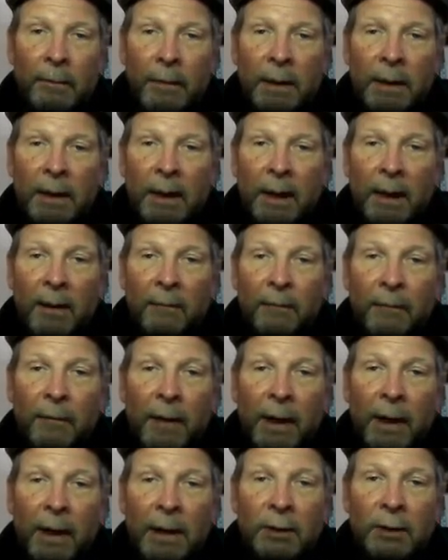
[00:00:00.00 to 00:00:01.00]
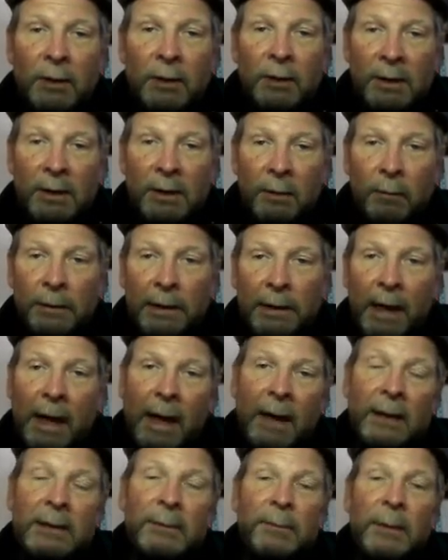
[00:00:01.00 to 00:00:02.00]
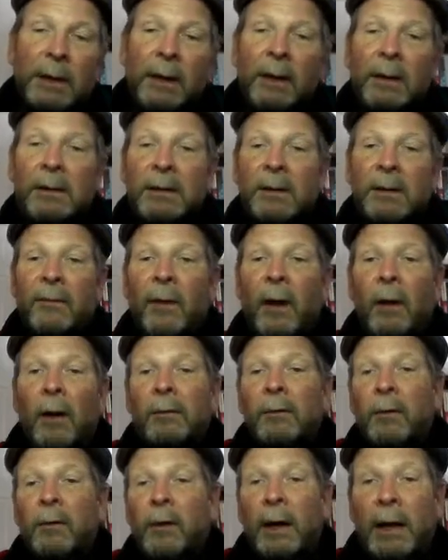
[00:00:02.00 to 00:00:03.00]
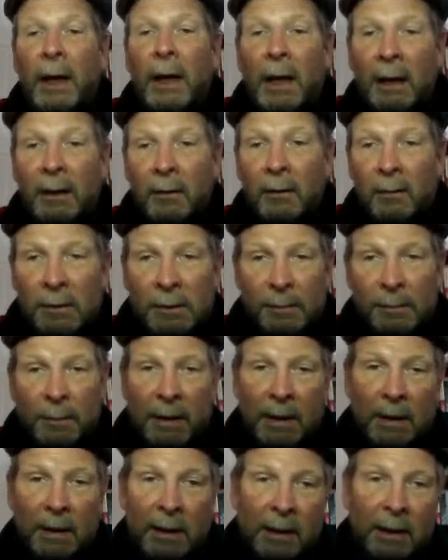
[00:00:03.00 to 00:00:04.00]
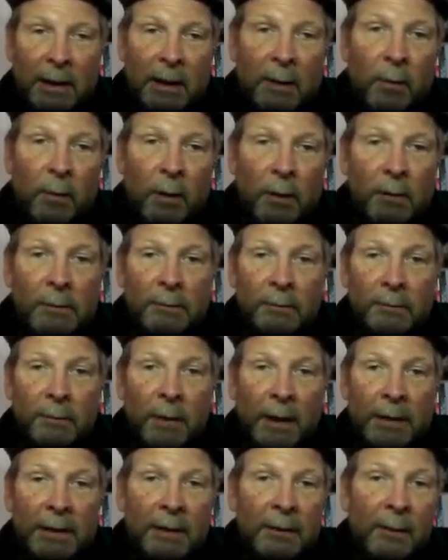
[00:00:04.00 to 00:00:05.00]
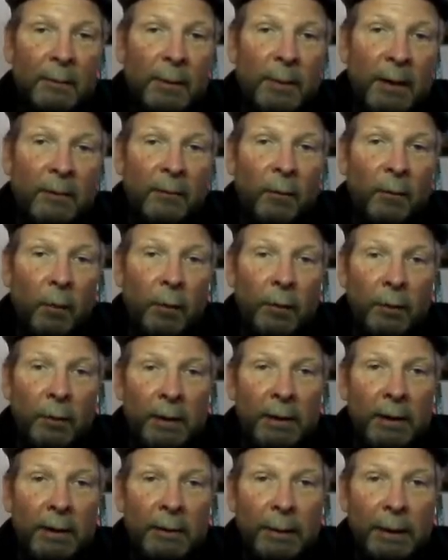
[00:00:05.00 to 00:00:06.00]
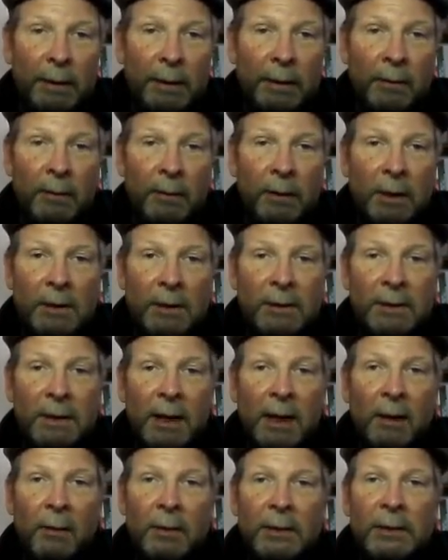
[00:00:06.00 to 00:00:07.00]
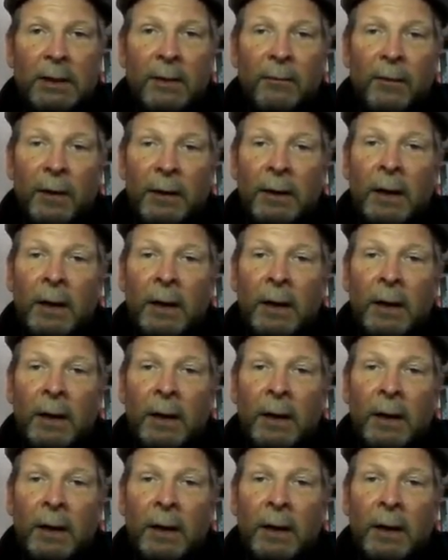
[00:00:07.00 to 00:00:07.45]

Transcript: EFH is equal to X because of alternate angles being equal. I did them out of order a little bit here. You can see how it's different.